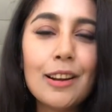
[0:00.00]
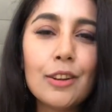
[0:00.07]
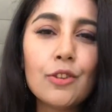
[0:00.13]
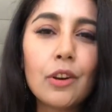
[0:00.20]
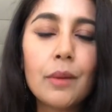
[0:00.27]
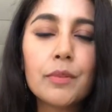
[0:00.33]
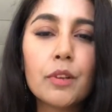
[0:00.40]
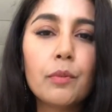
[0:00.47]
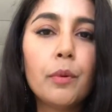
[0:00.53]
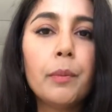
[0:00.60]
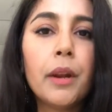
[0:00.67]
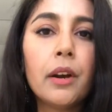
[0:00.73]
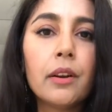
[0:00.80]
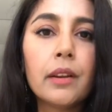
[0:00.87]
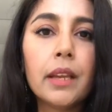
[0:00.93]
drops of
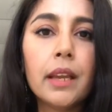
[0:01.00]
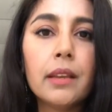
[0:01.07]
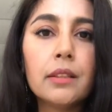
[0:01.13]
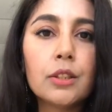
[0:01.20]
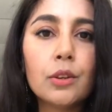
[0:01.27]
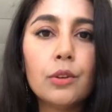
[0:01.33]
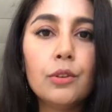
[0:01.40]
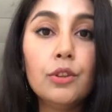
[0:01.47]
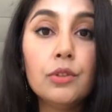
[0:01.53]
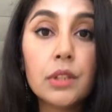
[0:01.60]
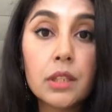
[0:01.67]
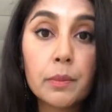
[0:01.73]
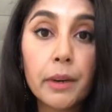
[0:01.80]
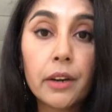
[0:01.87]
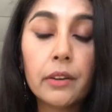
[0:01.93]
Proparacaine. So use
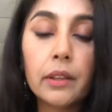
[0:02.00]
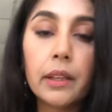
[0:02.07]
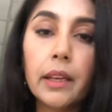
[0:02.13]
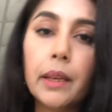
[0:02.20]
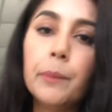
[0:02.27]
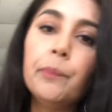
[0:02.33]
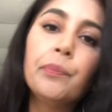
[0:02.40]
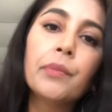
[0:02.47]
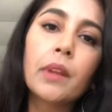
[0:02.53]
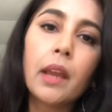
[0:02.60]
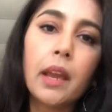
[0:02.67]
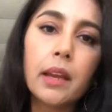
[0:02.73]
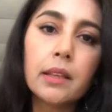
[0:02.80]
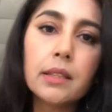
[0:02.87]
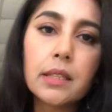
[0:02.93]
it sparingly,
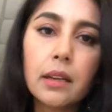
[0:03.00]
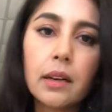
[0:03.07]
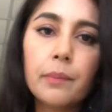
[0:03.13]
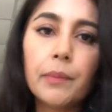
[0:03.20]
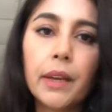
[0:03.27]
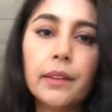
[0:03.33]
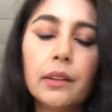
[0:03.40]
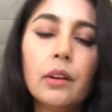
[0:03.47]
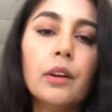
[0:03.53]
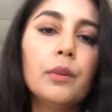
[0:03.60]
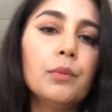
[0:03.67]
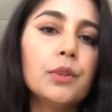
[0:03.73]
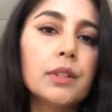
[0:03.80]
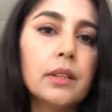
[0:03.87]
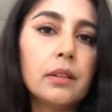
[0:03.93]
and I thought
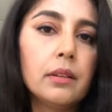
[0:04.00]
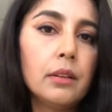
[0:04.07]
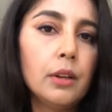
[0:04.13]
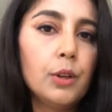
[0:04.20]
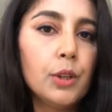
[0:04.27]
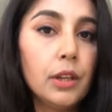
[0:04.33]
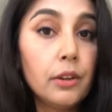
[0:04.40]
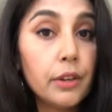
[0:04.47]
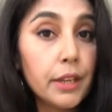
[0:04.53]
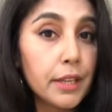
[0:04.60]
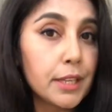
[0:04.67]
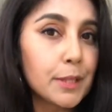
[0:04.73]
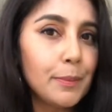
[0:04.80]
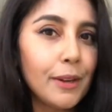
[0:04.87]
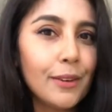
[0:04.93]
it was a good learning
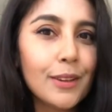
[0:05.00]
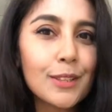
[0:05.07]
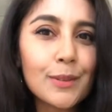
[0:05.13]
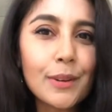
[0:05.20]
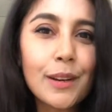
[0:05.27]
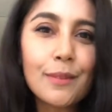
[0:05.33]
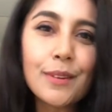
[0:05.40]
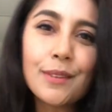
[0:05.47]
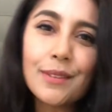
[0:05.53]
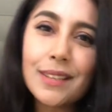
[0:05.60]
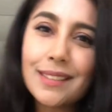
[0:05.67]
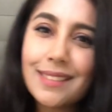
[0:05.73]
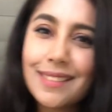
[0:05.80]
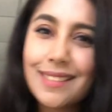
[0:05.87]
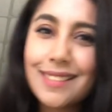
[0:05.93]
experience for
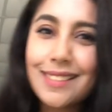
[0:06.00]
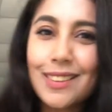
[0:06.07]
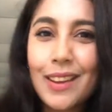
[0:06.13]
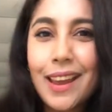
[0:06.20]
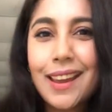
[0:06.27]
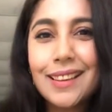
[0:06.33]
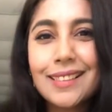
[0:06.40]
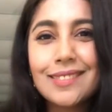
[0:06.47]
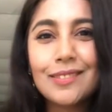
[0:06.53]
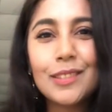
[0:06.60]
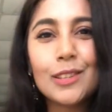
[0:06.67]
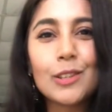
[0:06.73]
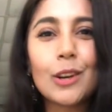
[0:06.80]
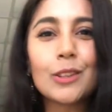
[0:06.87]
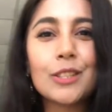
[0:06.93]
everyone. Okay,
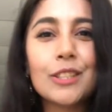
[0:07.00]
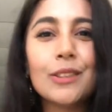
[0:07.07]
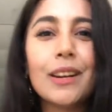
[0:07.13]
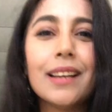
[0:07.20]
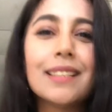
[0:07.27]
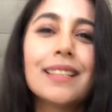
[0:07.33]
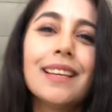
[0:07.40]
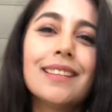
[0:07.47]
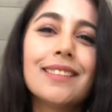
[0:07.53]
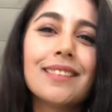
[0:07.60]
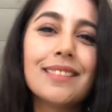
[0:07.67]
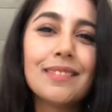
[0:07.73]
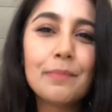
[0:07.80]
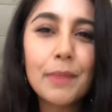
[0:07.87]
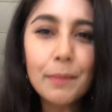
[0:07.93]
we'll talk to you guys later.
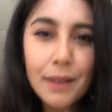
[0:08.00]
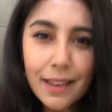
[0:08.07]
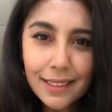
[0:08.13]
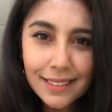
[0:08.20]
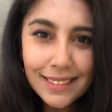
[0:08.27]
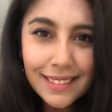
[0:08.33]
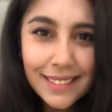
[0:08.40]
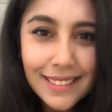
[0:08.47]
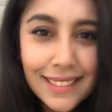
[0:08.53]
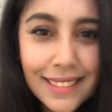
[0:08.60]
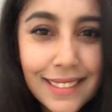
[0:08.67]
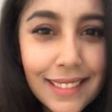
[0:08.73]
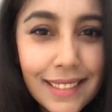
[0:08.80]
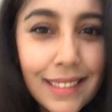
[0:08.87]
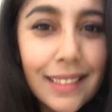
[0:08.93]

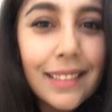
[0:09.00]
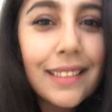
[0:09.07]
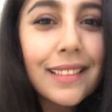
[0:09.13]
Bye-bye.